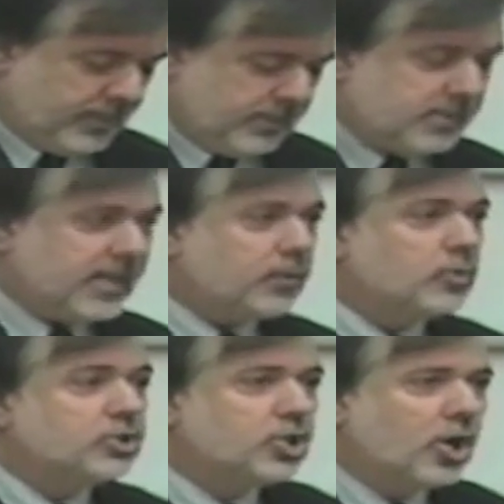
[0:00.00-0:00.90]
Seth
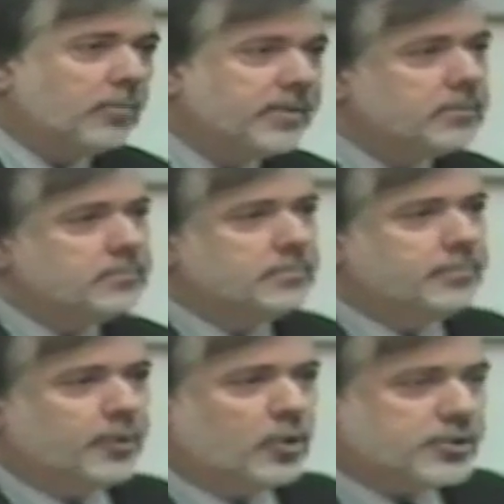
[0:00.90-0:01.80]
was charming,
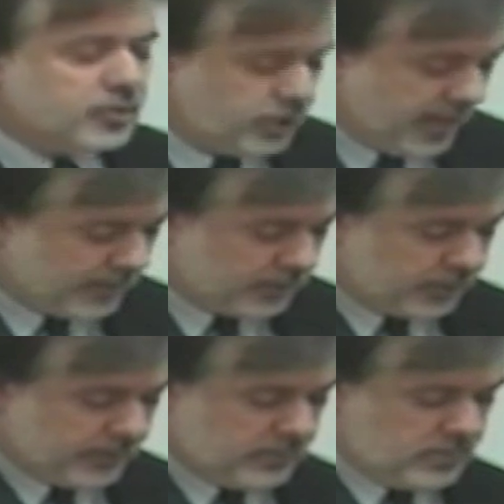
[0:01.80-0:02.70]
but also
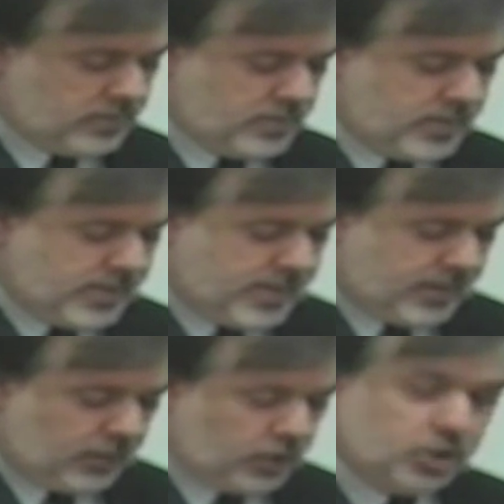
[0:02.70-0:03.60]
challenging.
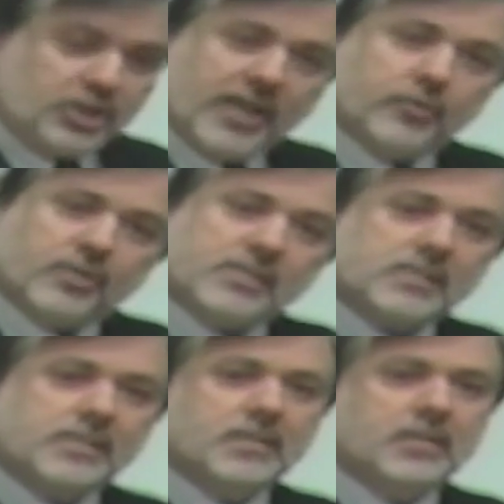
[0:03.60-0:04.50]

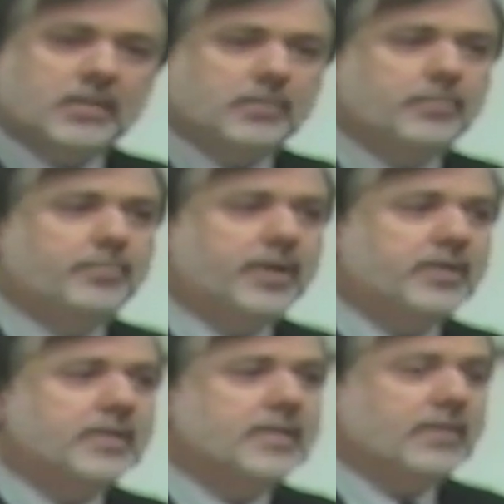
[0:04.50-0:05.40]
Generous,
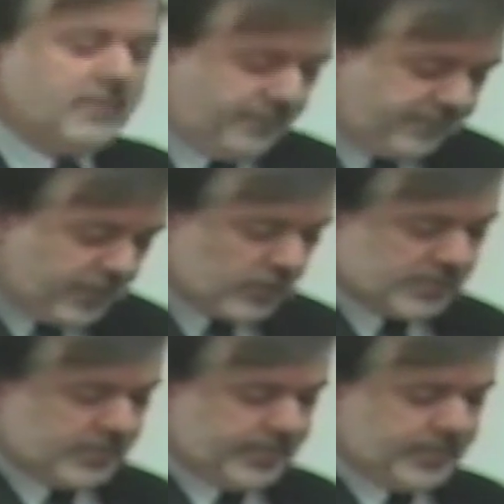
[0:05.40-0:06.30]
but
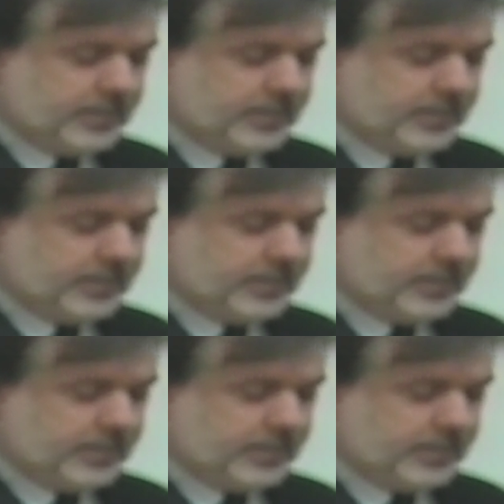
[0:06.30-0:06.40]
fiercely